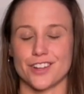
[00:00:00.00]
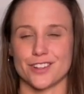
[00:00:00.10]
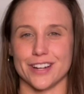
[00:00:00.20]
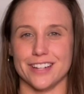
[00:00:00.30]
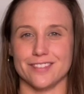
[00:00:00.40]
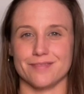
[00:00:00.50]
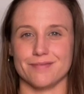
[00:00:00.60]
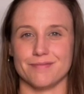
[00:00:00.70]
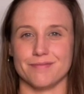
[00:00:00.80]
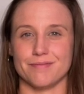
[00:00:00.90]
Great.
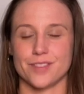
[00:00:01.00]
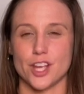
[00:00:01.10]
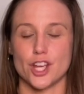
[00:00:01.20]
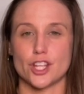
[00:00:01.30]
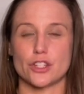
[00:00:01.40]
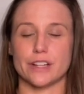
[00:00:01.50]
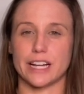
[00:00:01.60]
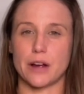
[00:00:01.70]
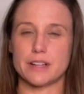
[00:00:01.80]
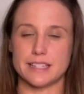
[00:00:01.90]
So like
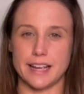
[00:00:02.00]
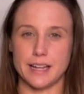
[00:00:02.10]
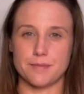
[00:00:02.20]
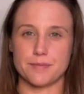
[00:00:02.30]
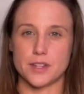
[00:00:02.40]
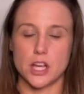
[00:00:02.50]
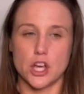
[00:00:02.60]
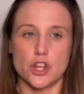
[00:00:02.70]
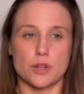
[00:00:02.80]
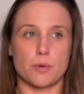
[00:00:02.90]
I was saying,
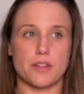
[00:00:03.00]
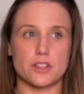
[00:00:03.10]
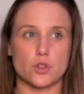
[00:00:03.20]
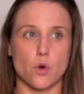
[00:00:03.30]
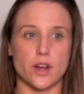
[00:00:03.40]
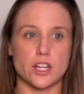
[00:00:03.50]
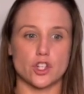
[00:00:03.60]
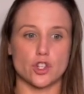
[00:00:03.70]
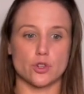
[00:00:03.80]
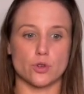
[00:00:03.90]
the breath is going
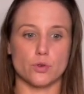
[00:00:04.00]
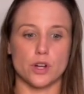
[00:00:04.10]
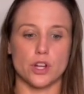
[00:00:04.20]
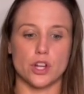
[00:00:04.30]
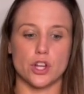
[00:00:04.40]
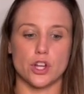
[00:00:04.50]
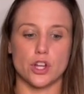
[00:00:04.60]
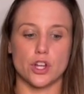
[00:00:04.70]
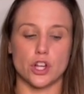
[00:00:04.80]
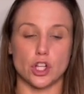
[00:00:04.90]
to
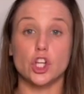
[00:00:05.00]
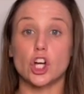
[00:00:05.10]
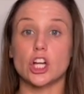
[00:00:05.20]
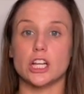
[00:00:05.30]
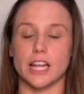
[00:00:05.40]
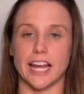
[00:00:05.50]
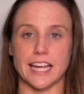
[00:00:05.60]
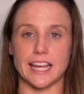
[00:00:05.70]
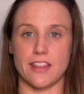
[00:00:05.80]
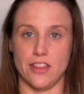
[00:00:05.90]
look
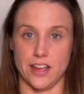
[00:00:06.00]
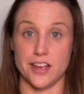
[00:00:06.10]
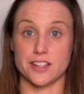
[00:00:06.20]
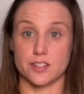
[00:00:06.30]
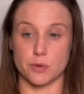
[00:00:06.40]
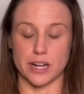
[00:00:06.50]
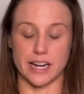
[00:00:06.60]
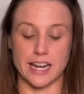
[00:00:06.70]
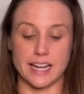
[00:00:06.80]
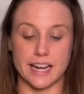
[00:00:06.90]
like this. We're going
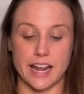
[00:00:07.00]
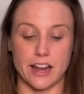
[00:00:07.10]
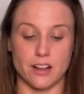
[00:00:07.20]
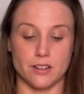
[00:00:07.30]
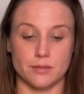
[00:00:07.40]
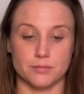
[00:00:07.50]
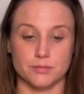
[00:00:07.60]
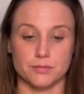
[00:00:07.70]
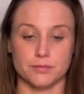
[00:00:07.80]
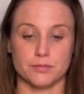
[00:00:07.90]
to inhale,
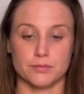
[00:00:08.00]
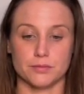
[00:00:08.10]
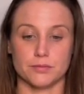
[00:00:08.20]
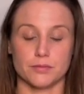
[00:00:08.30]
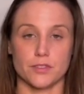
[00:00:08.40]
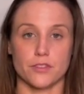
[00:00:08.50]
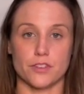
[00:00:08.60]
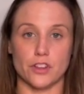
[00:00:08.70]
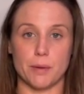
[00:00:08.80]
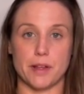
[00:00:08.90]

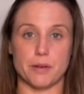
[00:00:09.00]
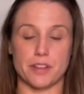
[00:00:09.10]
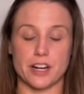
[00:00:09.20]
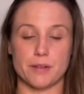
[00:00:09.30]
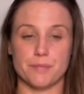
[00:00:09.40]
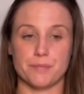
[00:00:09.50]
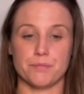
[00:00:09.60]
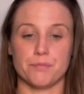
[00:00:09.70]
fill that belly with air,